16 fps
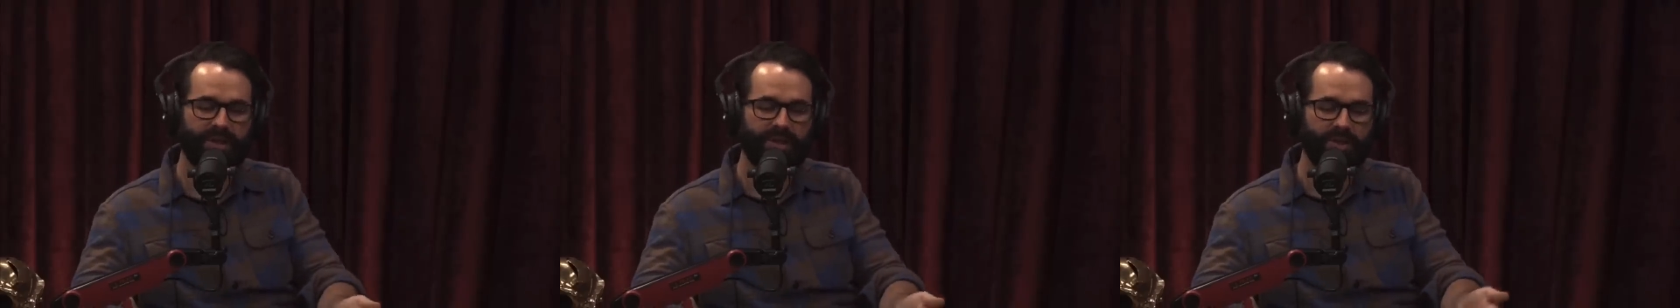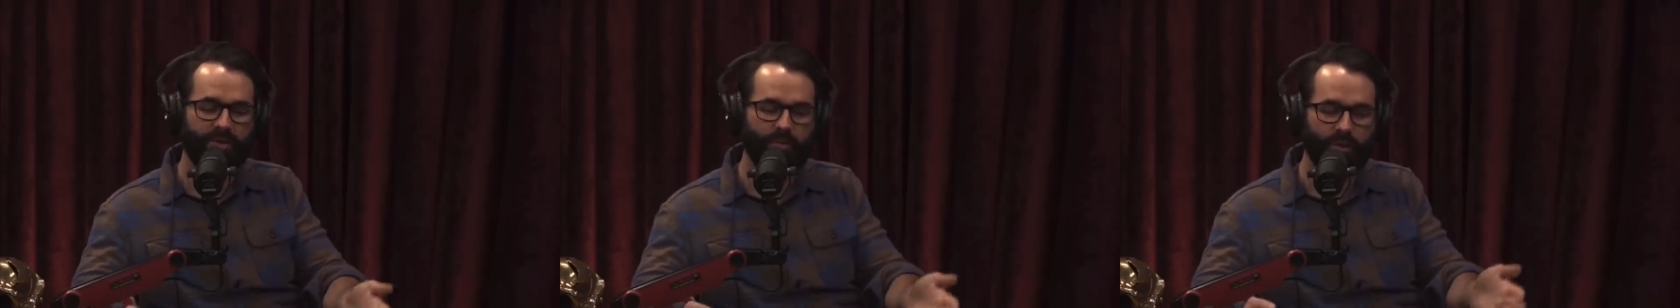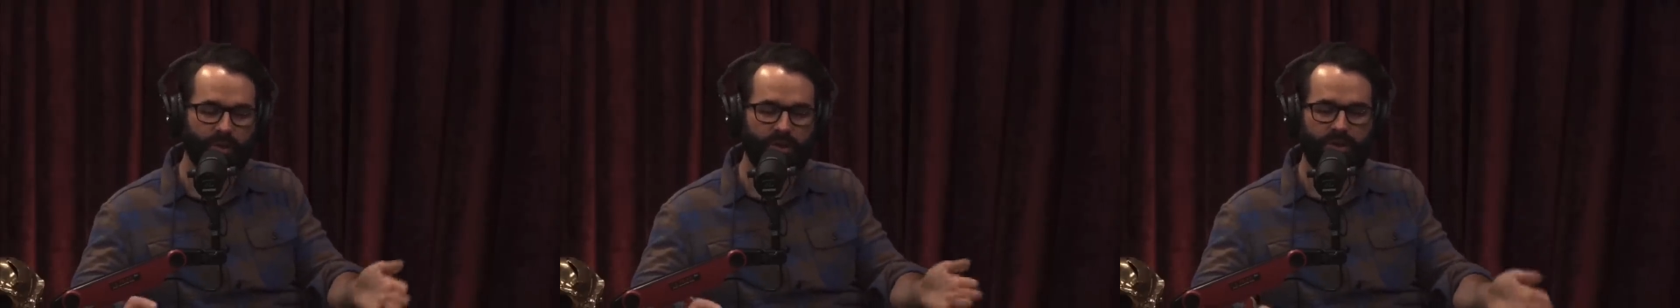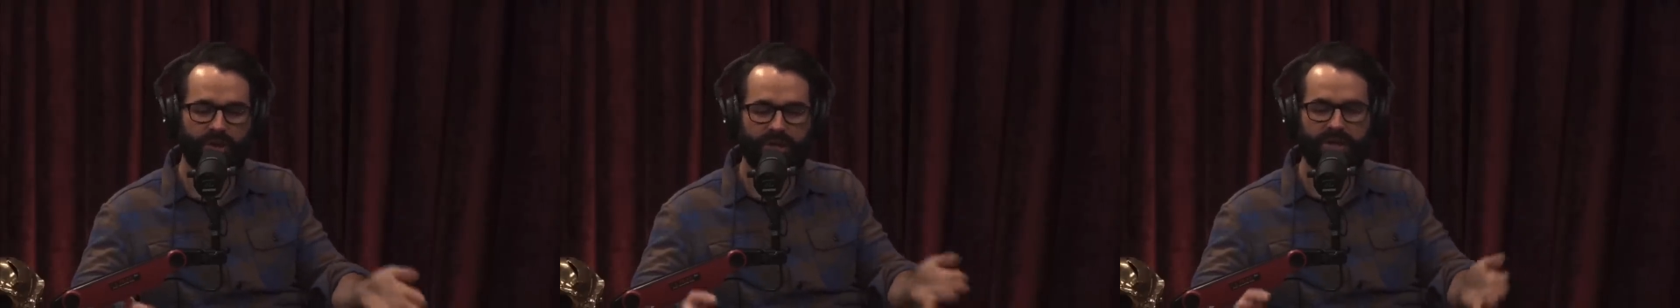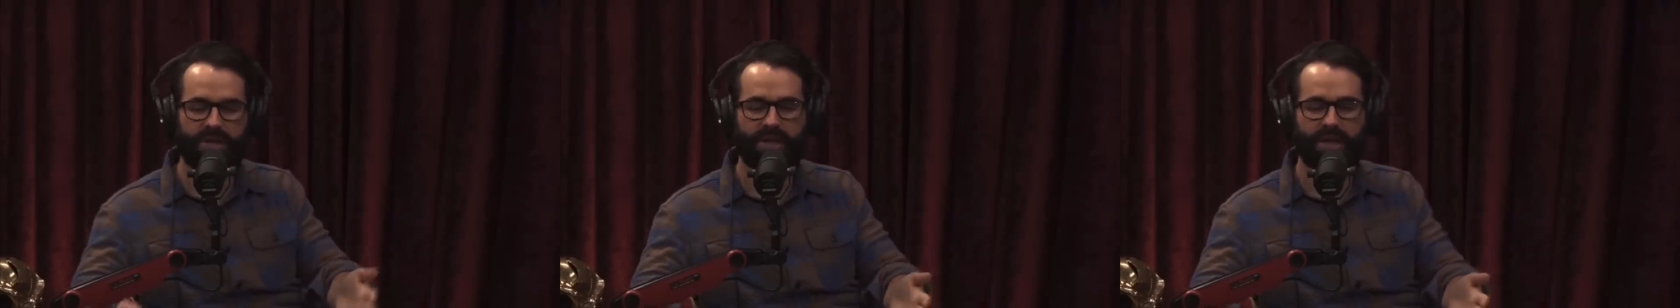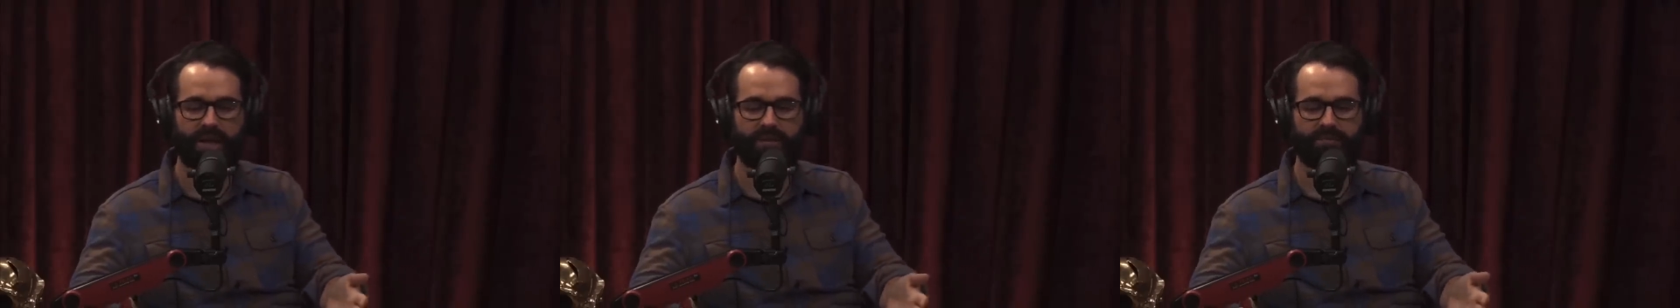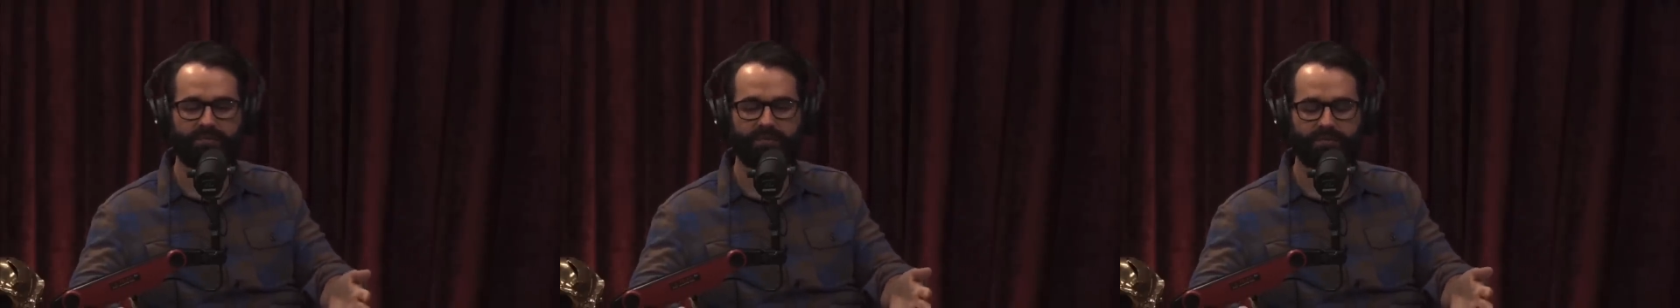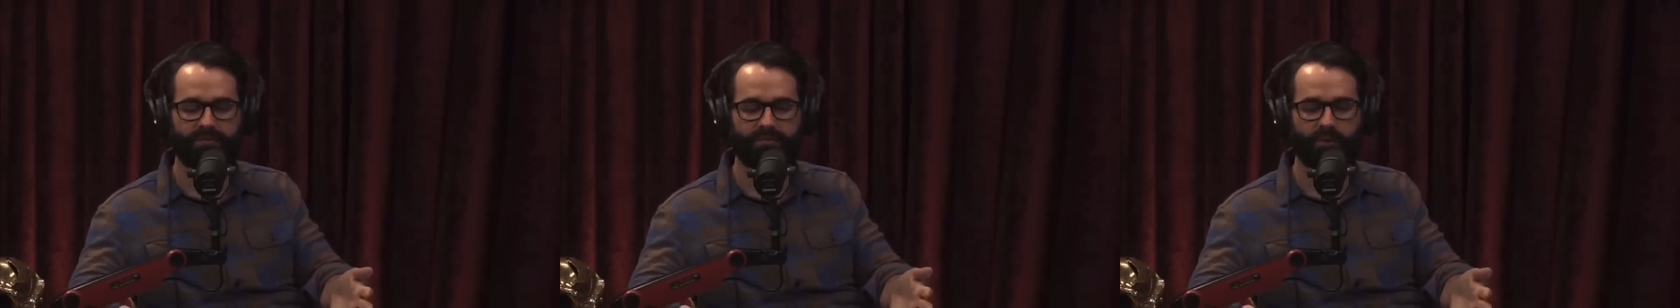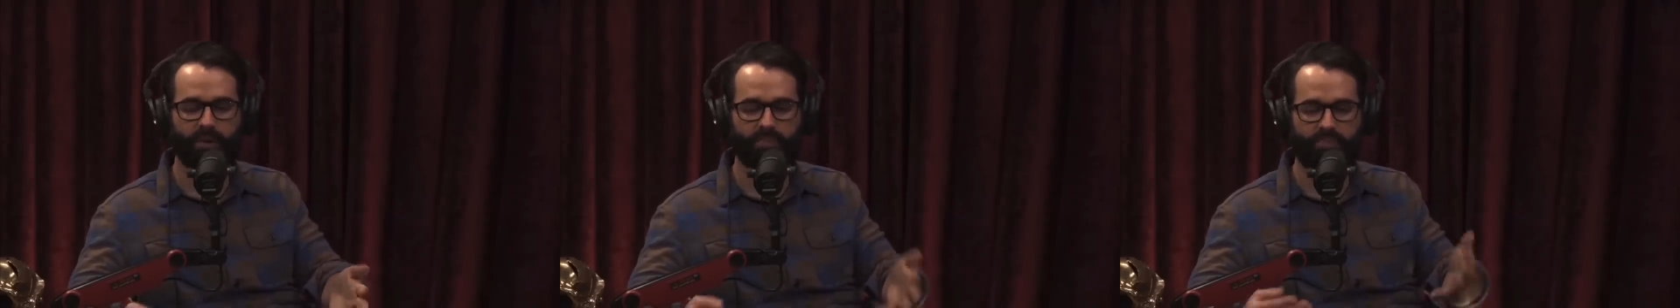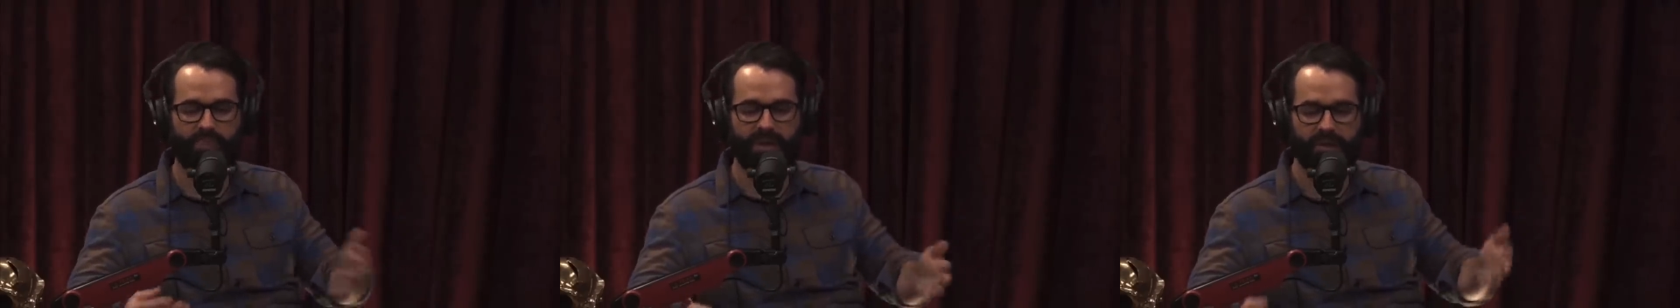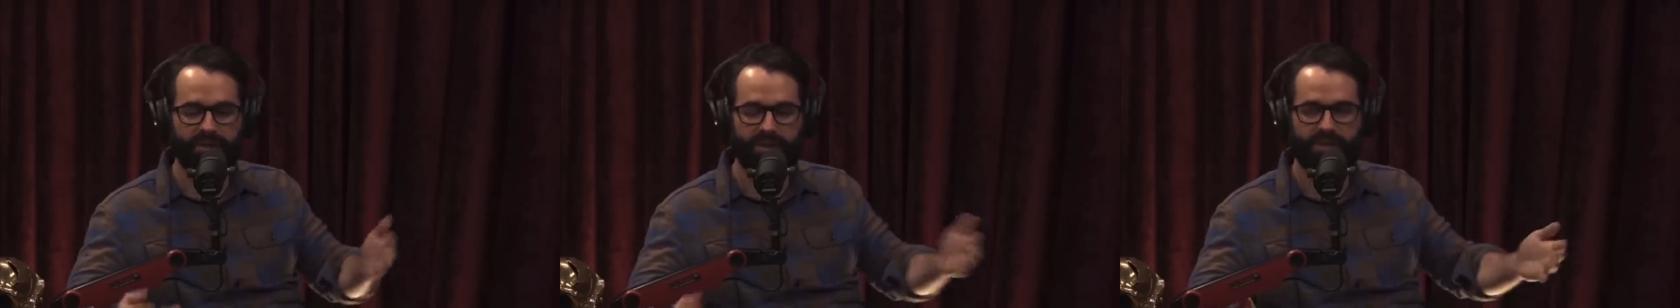were good enough for
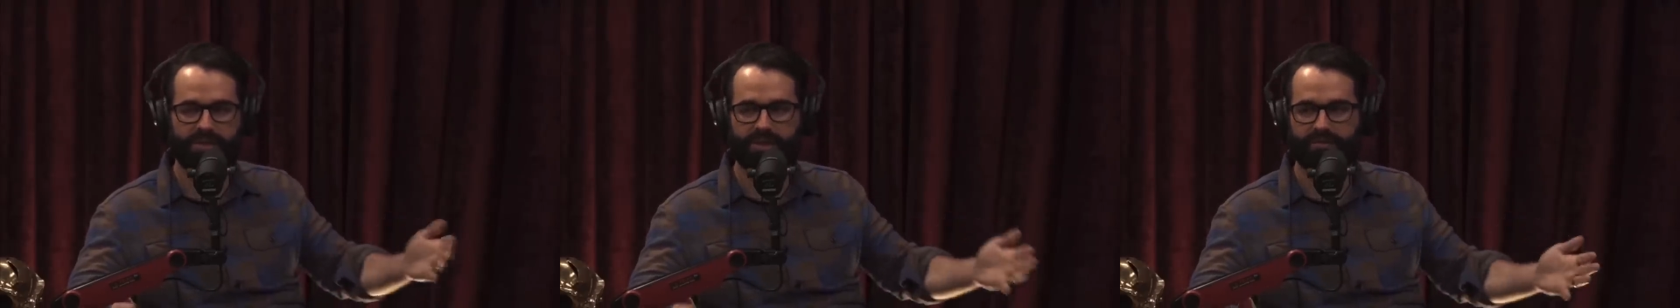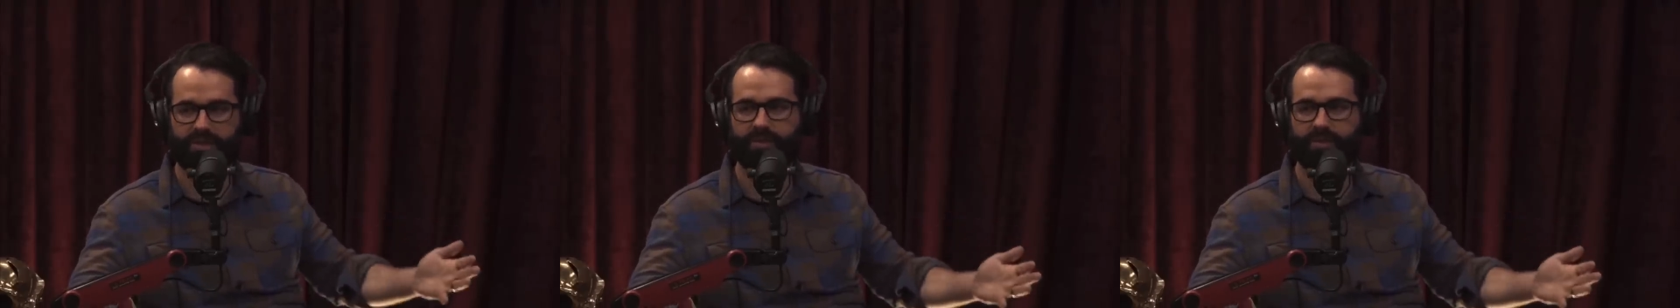billions of